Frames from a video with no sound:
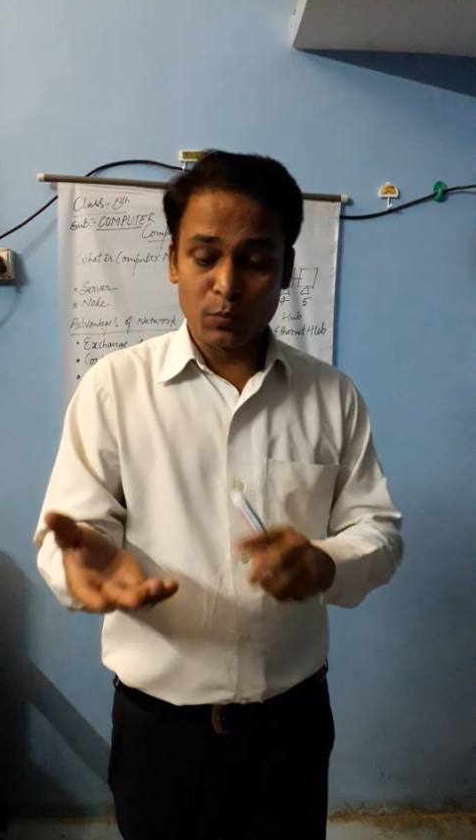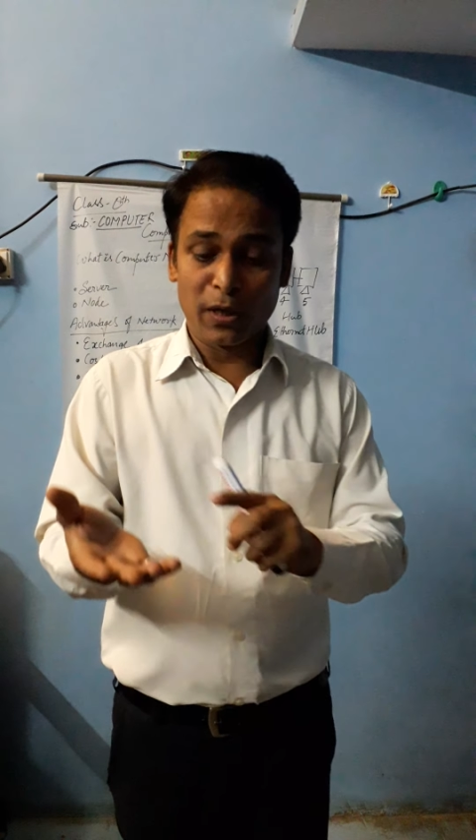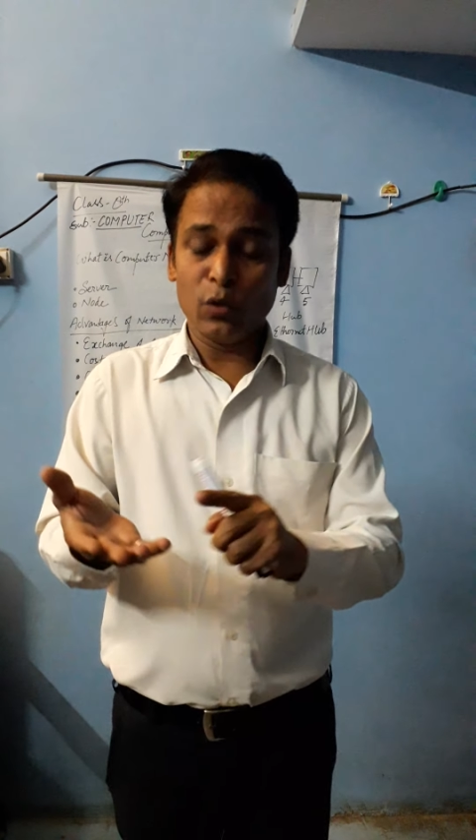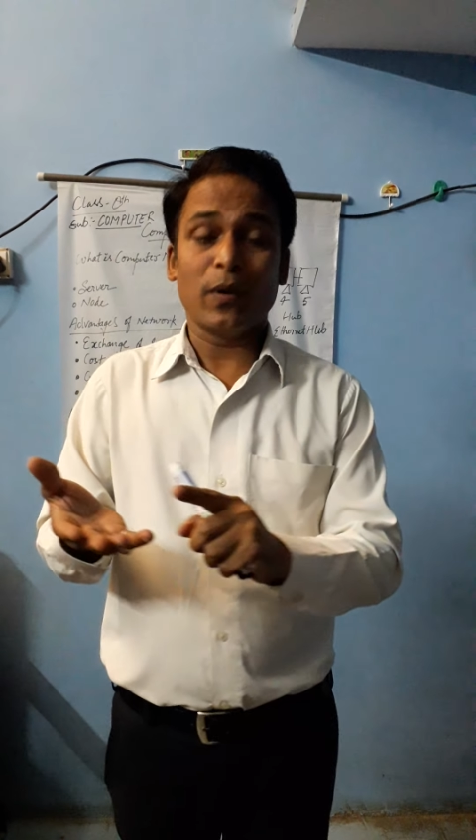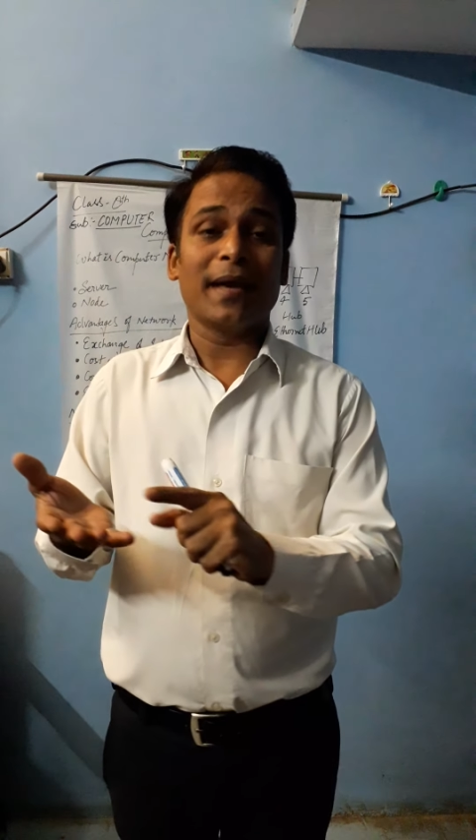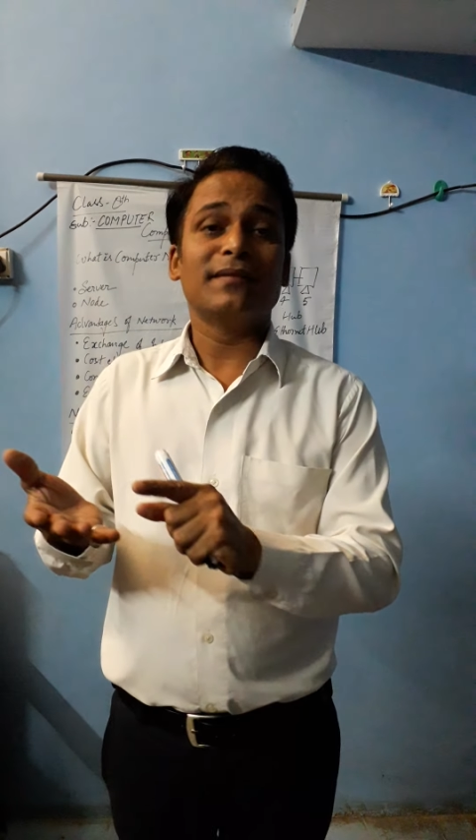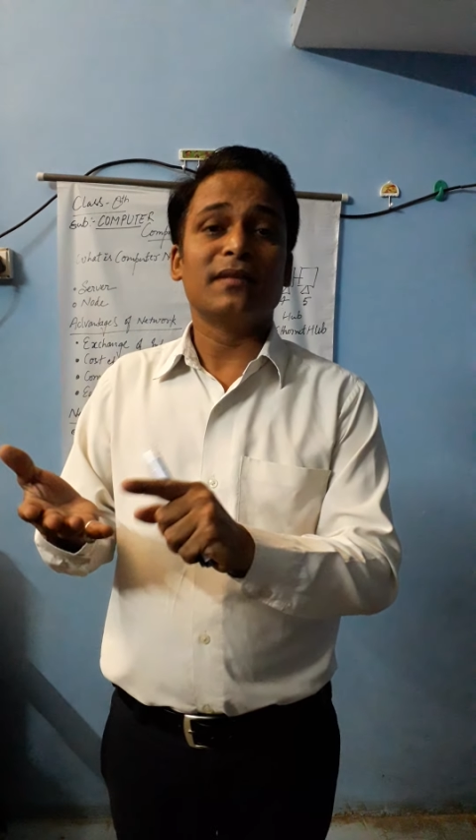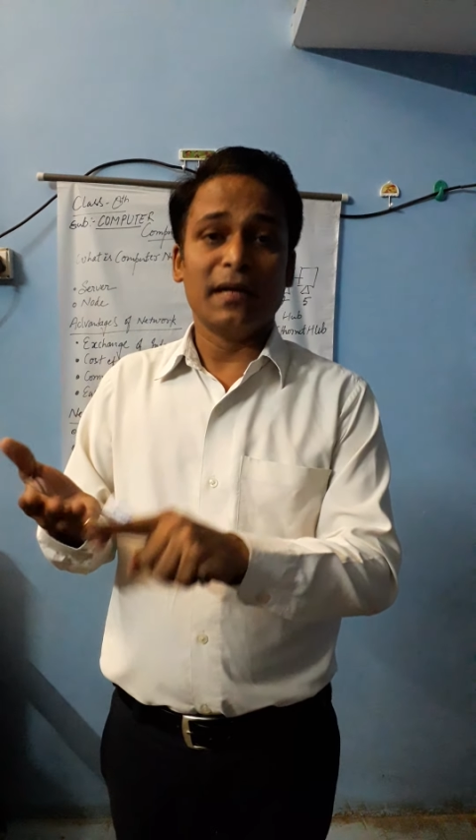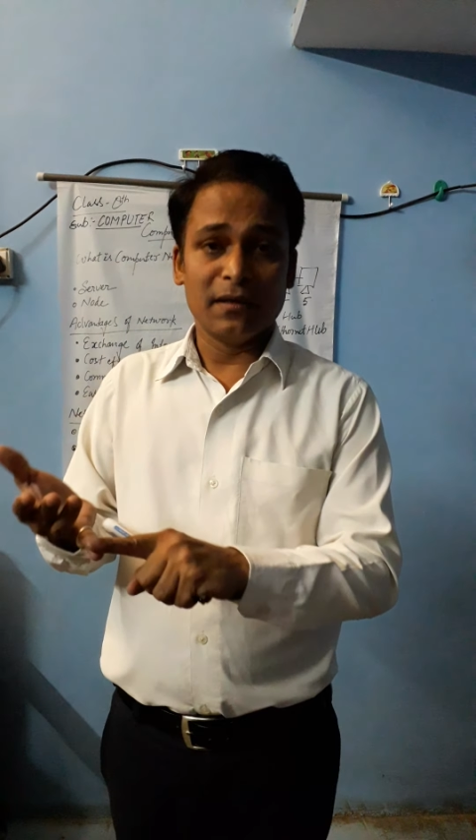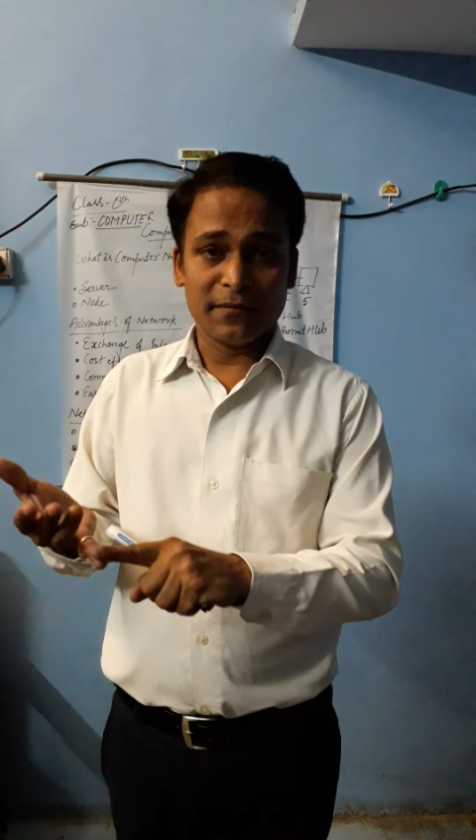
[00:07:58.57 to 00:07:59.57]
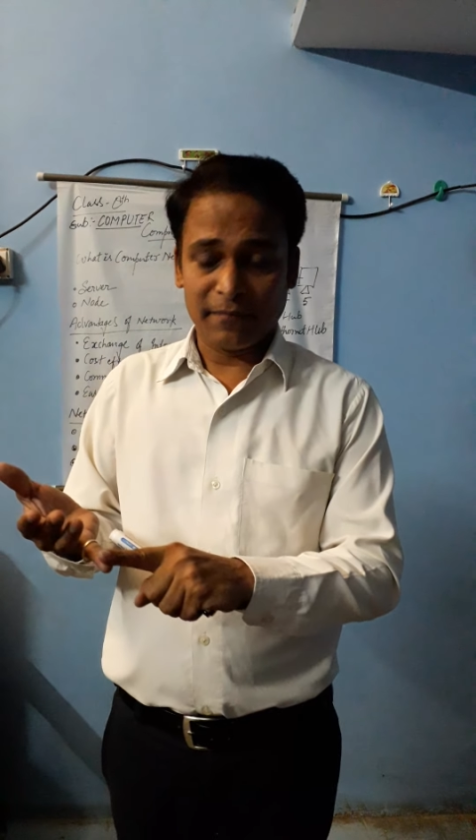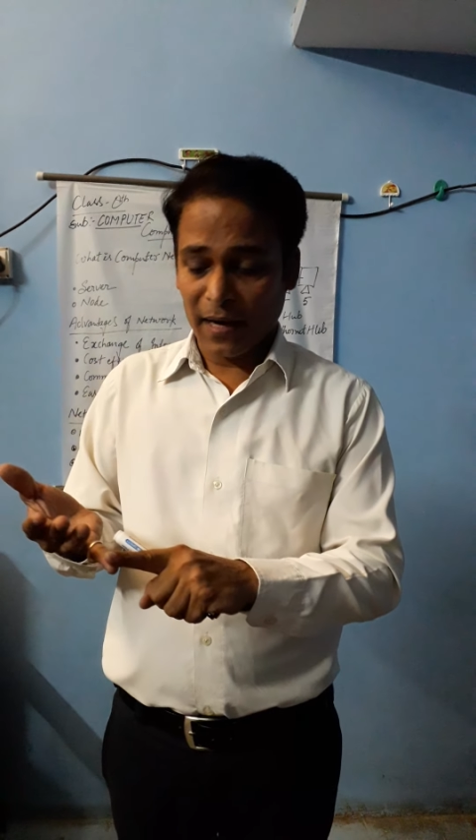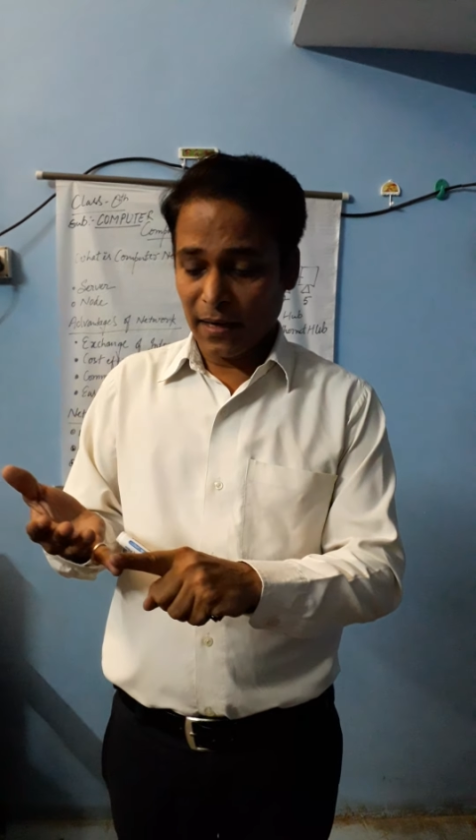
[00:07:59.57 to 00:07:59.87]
but you can send the file,